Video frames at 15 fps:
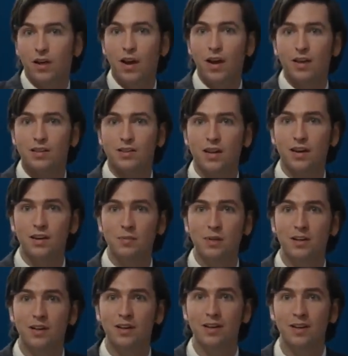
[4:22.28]
Hey,
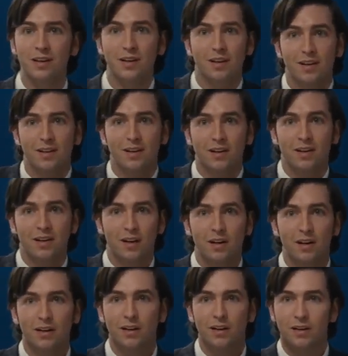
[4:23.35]
Tom. Forgive me,
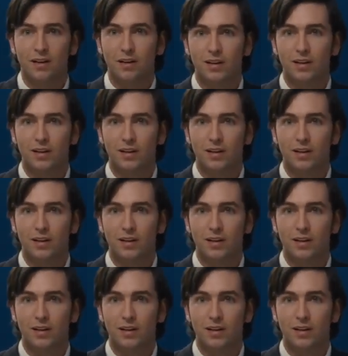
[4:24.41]
but uh,